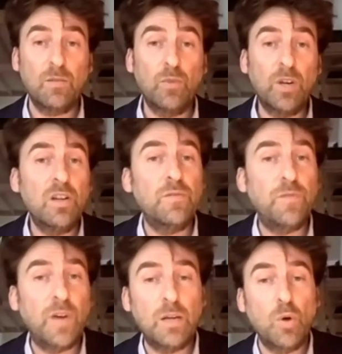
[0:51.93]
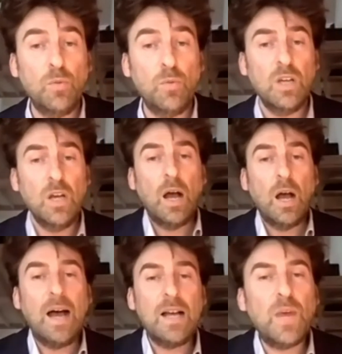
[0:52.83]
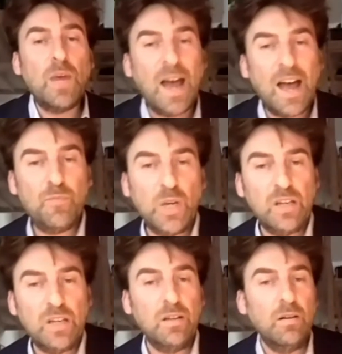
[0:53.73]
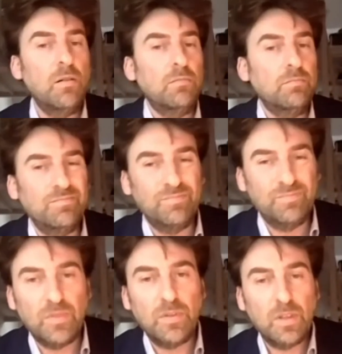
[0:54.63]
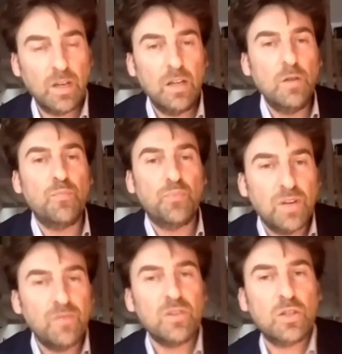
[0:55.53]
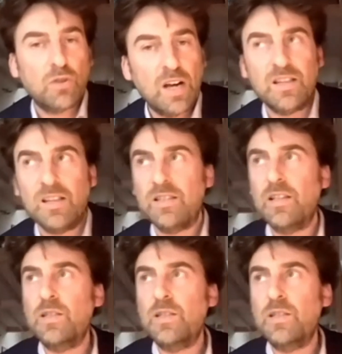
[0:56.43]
We are in a defining moment, as we have been in the previous crisis.